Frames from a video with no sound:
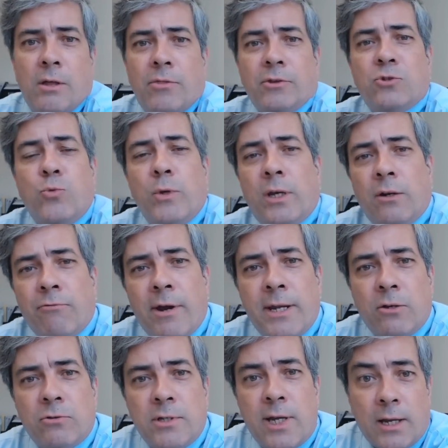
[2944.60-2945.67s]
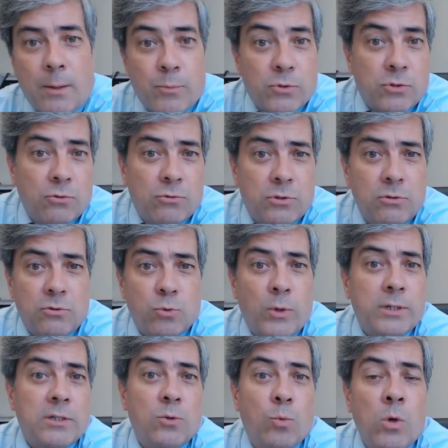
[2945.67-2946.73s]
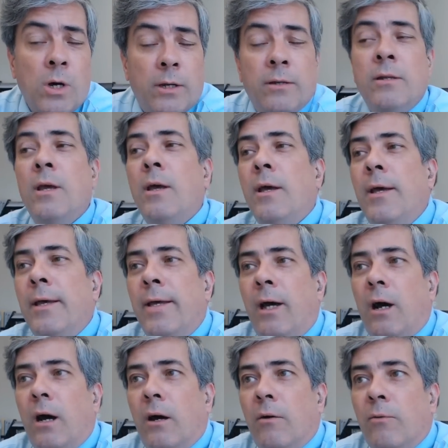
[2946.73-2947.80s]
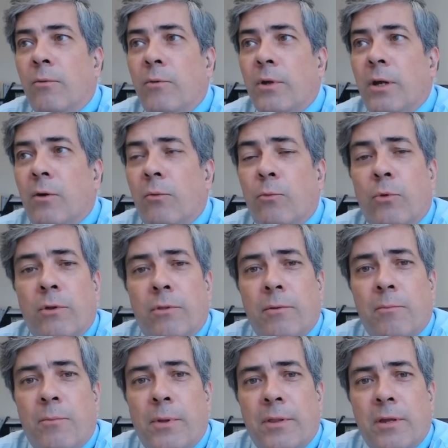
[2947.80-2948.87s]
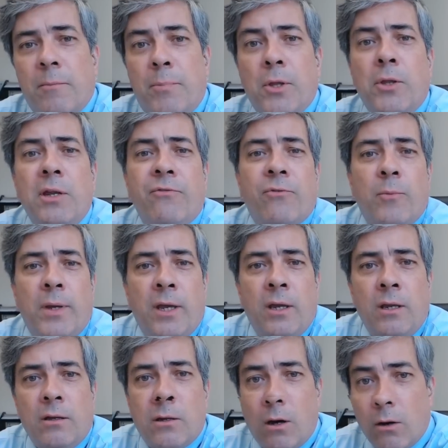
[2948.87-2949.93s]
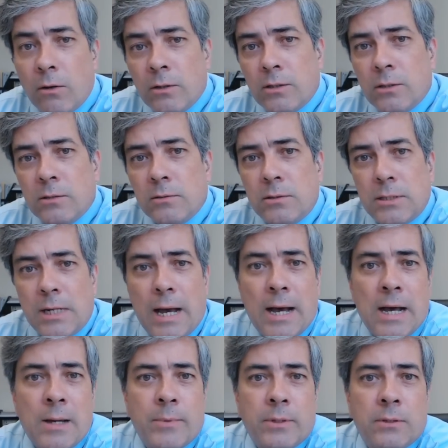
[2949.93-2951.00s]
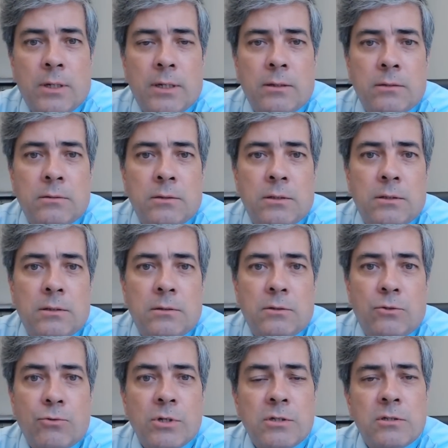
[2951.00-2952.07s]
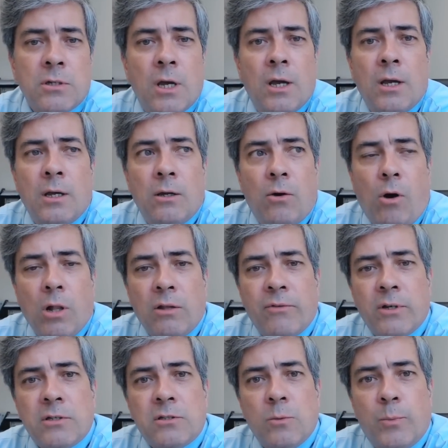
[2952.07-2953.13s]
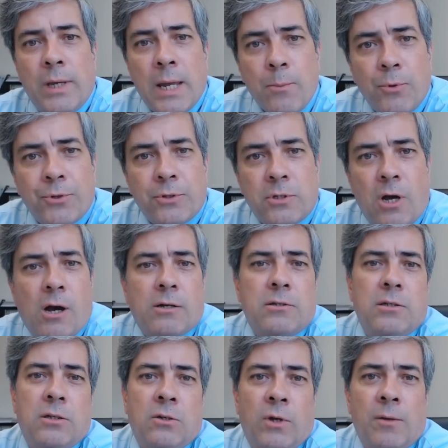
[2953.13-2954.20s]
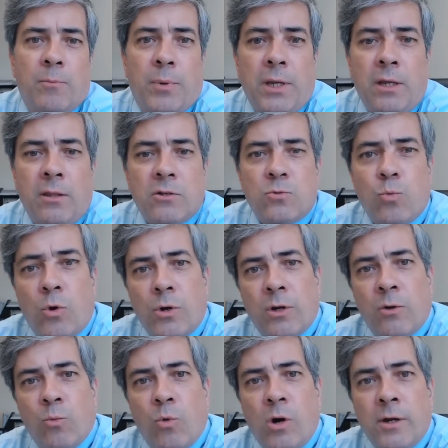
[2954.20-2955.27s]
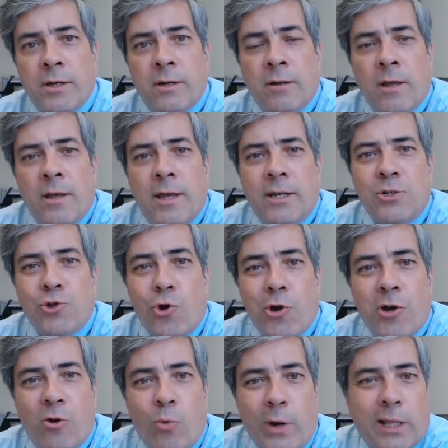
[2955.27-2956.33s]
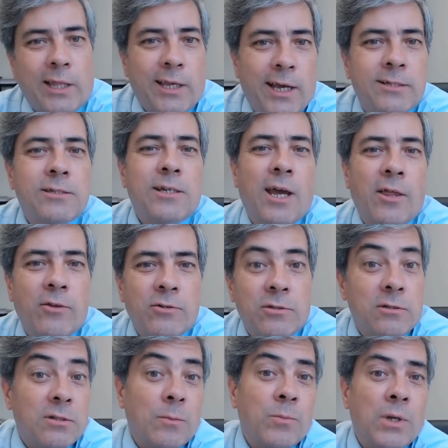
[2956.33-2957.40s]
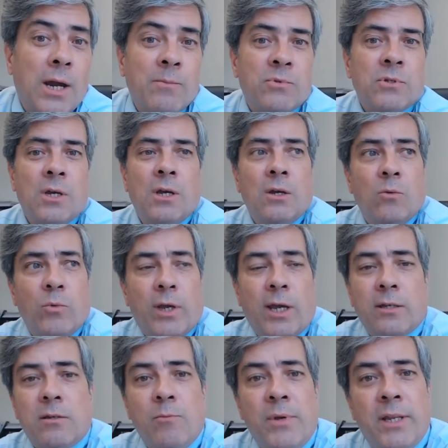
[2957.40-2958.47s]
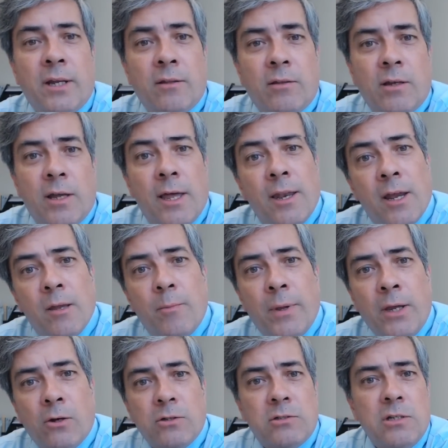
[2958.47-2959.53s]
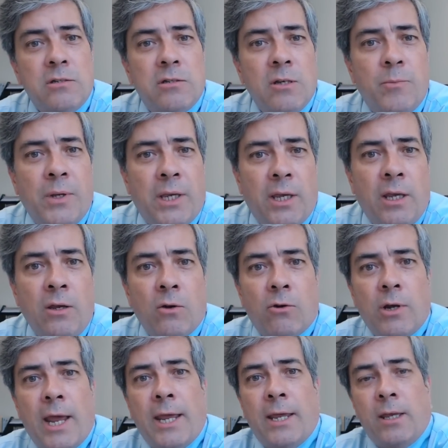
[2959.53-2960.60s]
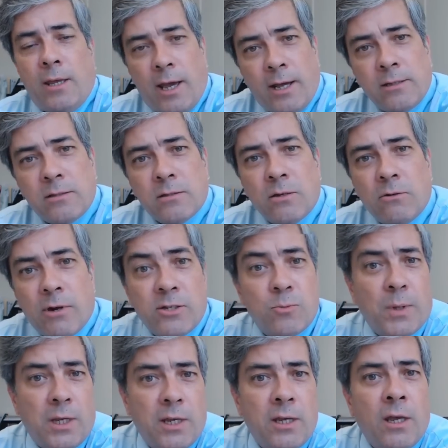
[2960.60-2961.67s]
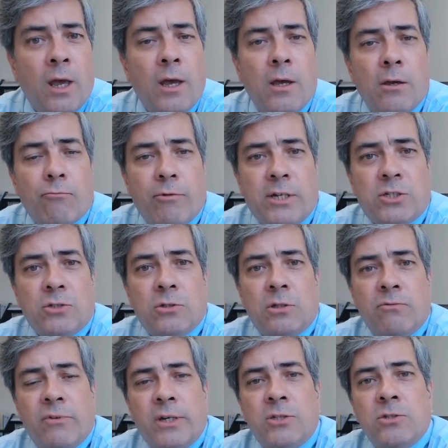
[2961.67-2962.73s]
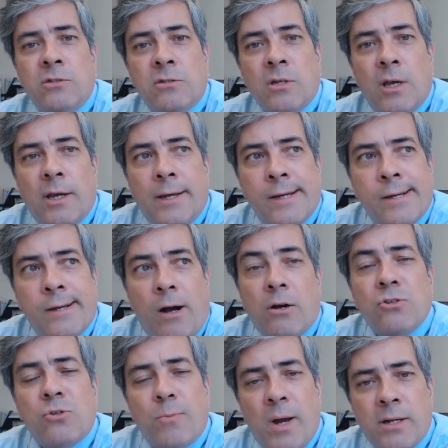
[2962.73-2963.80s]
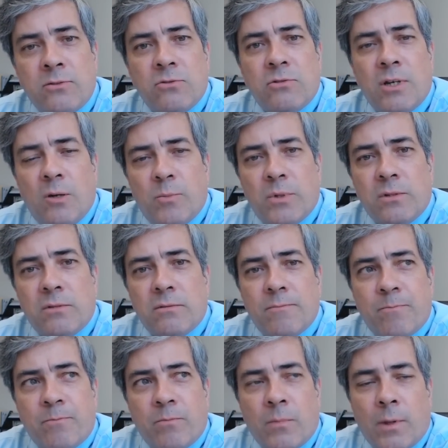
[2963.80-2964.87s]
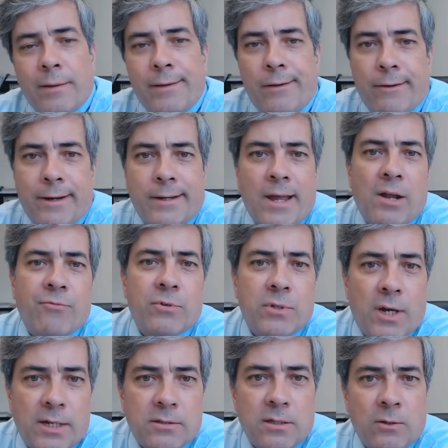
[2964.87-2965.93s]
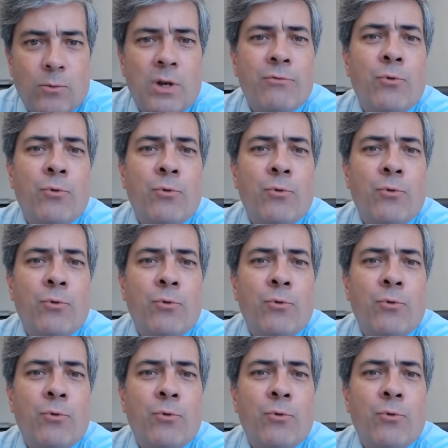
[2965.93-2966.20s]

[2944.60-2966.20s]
our This Week in Radio Tech, episode two twenty-one, uh, you know, with the, the ability for me, Kirk, Tom, and, and Chris, all of us to be able to talk to you and be this one-on-one and enjoy our weekly get-togethers, and sometimes we get to meet at the N A B or C C B E or A E S or S B E regional conventions. Our sponsors help us. All right, advertising,